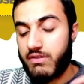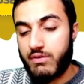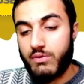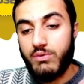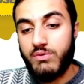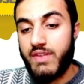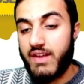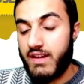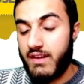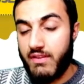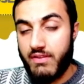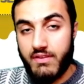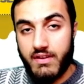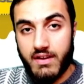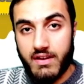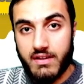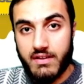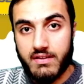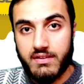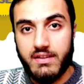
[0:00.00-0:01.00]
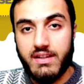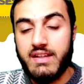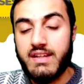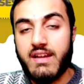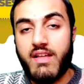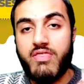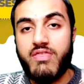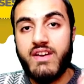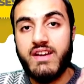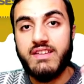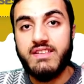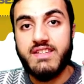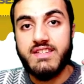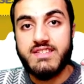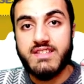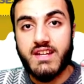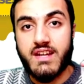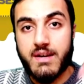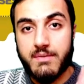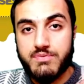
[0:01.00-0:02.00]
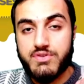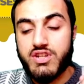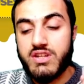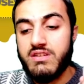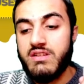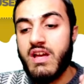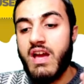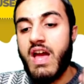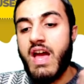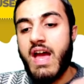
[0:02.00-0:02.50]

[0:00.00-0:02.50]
through the, the link in the description